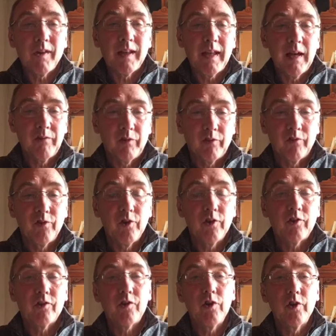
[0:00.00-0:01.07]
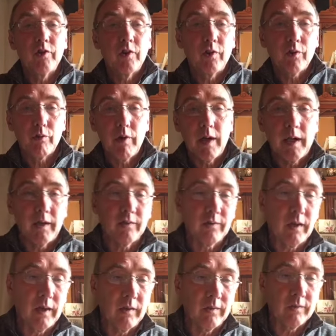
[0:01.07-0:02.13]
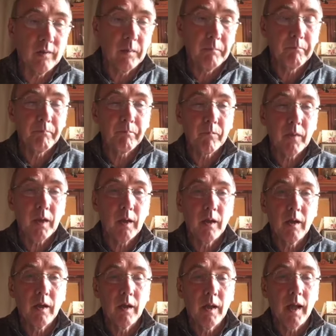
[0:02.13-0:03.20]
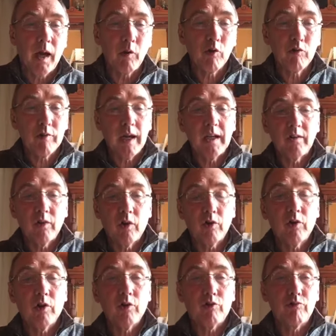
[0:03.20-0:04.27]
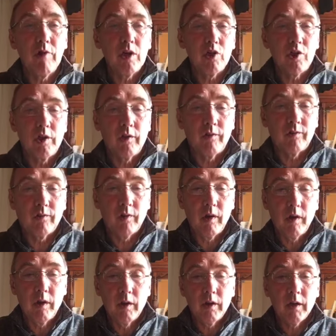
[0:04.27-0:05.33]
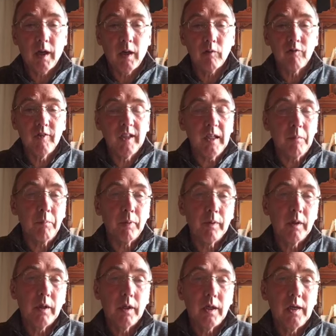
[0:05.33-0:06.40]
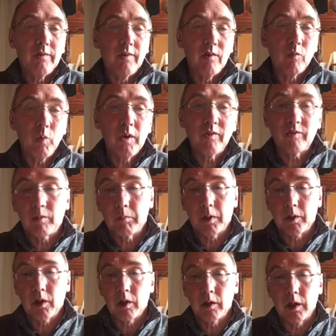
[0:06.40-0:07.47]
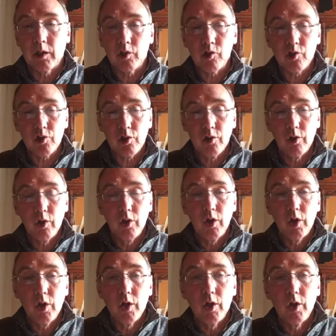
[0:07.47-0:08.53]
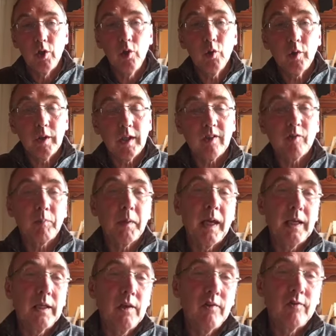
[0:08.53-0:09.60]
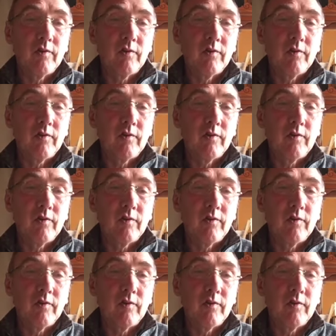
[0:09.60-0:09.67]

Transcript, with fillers: 11, verse 33 says, how great are God's riches! How deep is his wisdom and knowledge! Who can explain his